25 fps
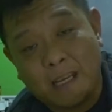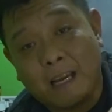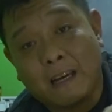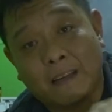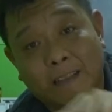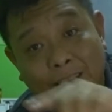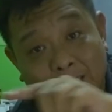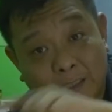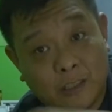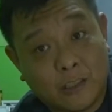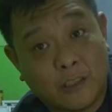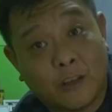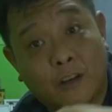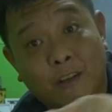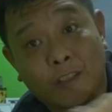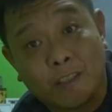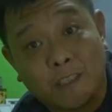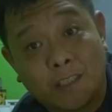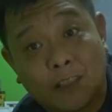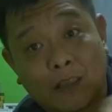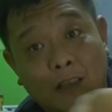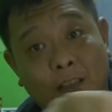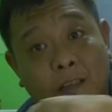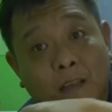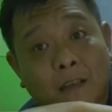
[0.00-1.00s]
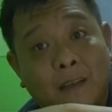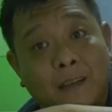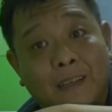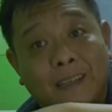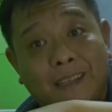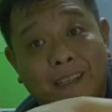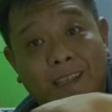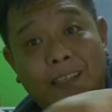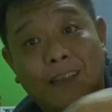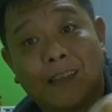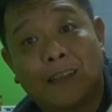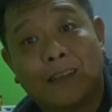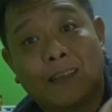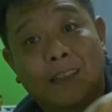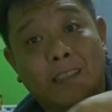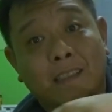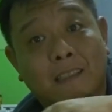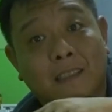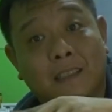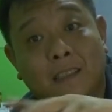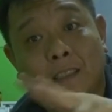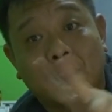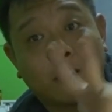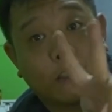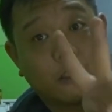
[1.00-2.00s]
Yeah, the sauce here
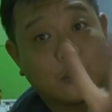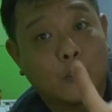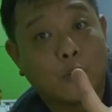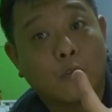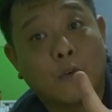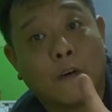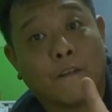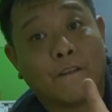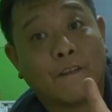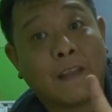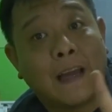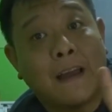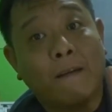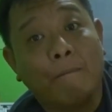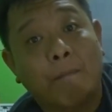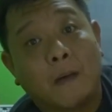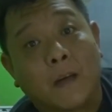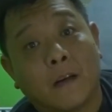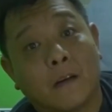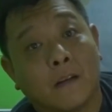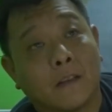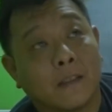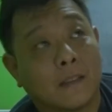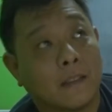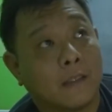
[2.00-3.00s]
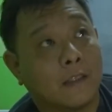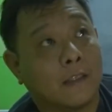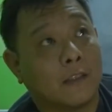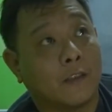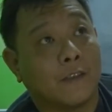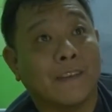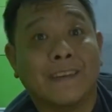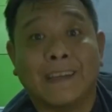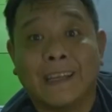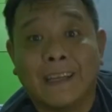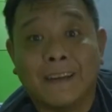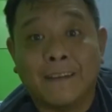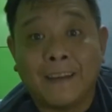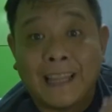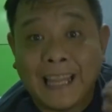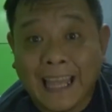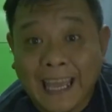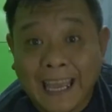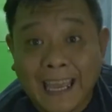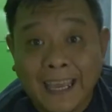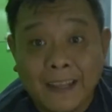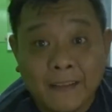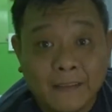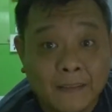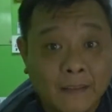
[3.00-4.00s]
is just two of them because it's already
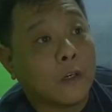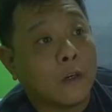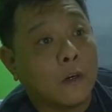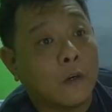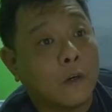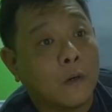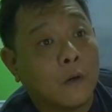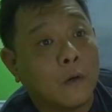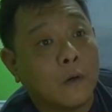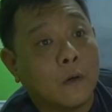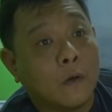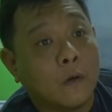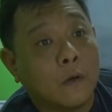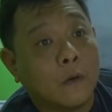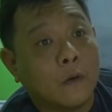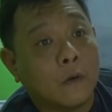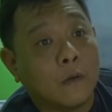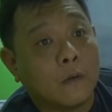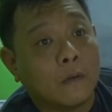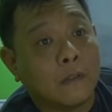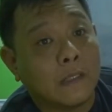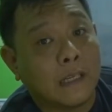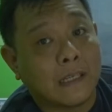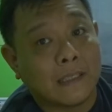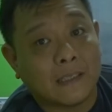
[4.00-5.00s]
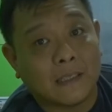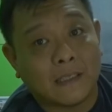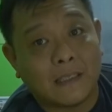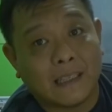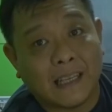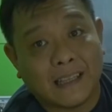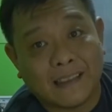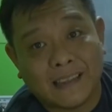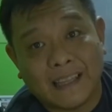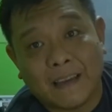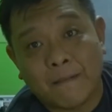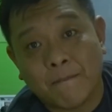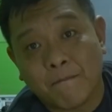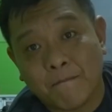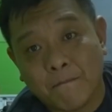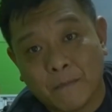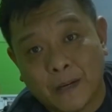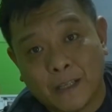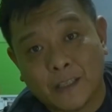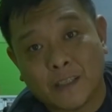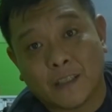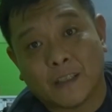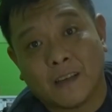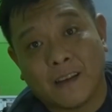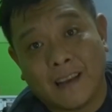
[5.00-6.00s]
late so there's nothing
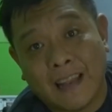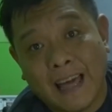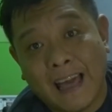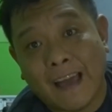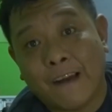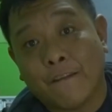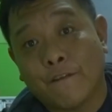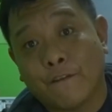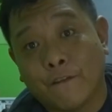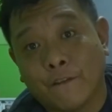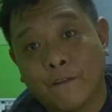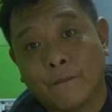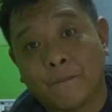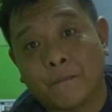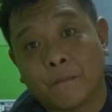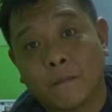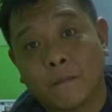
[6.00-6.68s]
much left